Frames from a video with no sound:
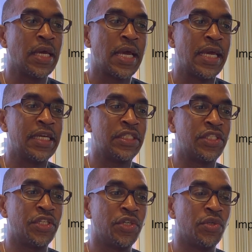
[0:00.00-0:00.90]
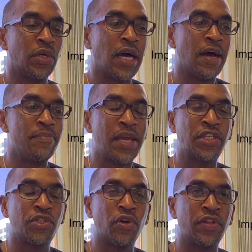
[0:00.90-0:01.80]
is to make
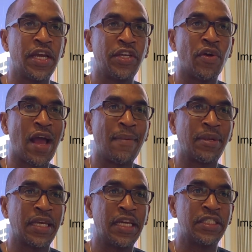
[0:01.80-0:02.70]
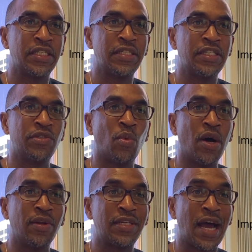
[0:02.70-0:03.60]
sure that your application is
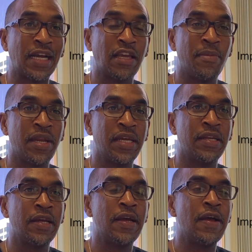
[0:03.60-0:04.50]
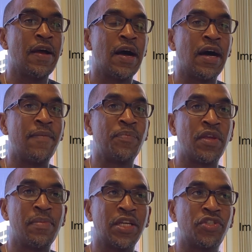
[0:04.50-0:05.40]
well documented, to
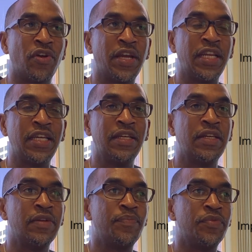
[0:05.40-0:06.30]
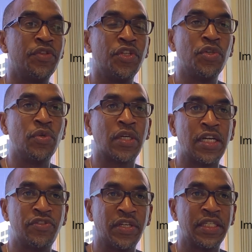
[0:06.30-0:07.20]
make sure any new
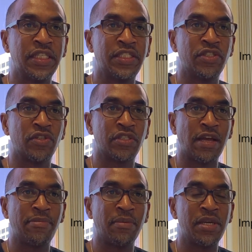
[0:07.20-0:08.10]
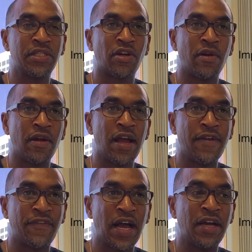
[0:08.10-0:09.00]
country conditions or supplements are
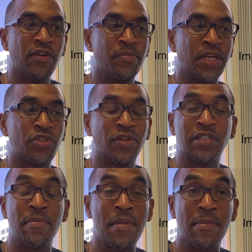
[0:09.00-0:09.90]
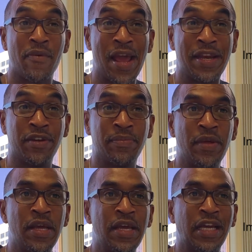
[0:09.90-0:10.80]
filed, make sure there's a memorandum
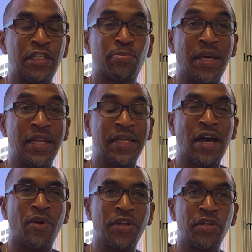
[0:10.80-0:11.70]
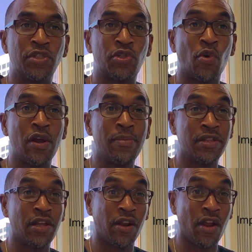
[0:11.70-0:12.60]
explaining not only your story
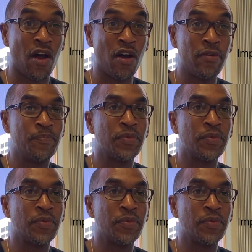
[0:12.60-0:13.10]
but the law,